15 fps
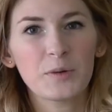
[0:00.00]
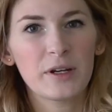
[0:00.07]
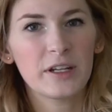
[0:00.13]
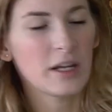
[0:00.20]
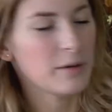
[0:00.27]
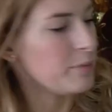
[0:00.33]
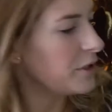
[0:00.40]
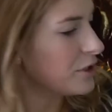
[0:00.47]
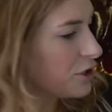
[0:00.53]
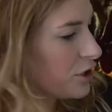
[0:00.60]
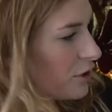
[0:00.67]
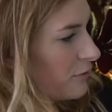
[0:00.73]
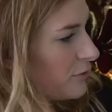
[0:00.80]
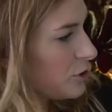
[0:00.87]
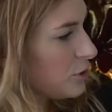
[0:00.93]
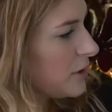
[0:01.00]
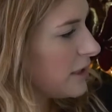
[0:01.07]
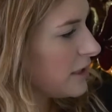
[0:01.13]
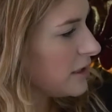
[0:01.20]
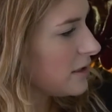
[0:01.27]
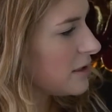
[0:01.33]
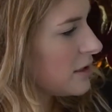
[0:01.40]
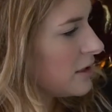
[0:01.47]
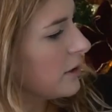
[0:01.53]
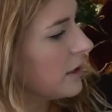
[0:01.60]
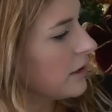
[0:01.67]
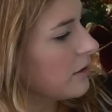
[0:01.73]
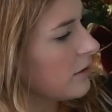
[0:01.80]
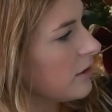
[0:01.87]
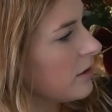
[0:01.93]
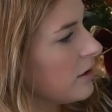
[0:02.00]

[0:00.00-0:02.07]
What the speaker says: one, a bunch of trees with